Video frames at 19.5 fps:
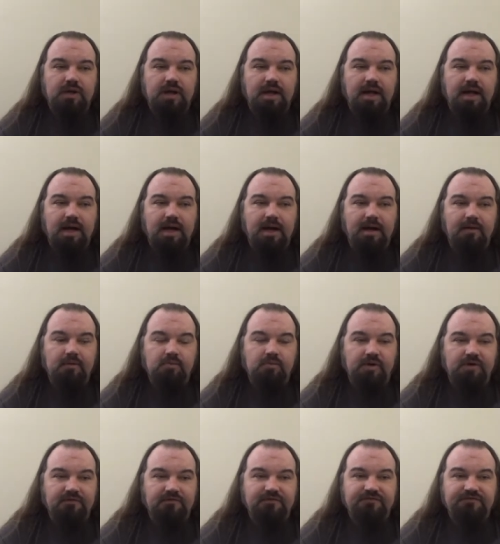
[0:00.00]
uh,
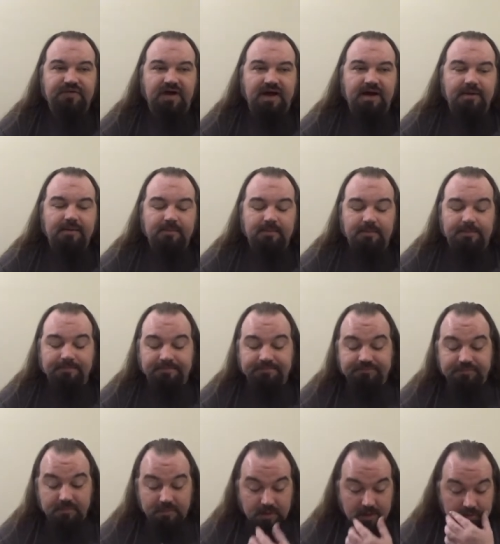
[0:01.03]
one of five.
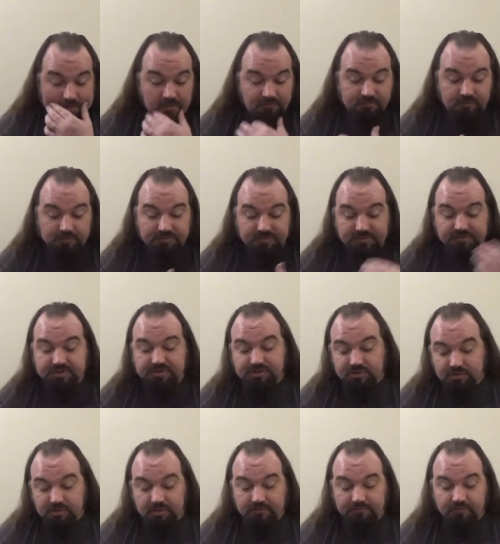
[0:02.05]
For the
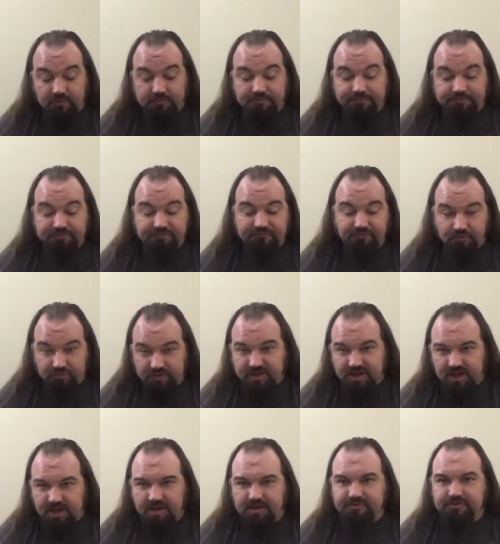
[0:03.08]
Bajor, for for the
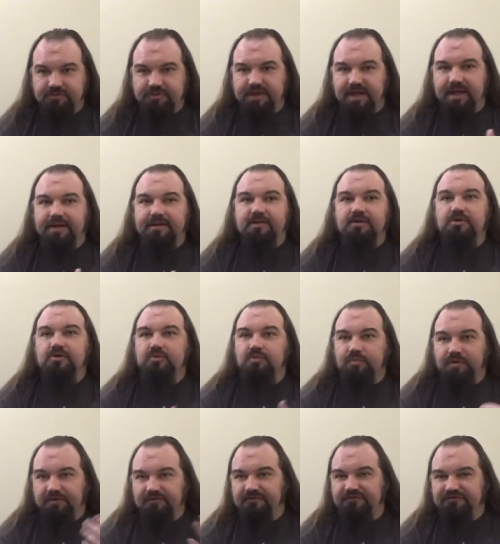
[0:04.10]
Cause, you'd get
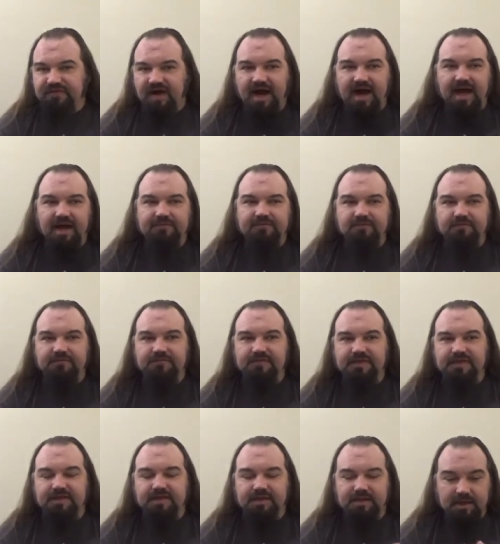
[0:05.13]
one of five of
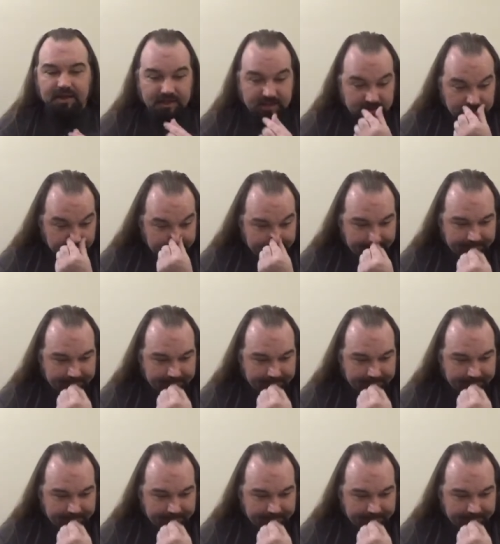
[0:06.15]
the uh,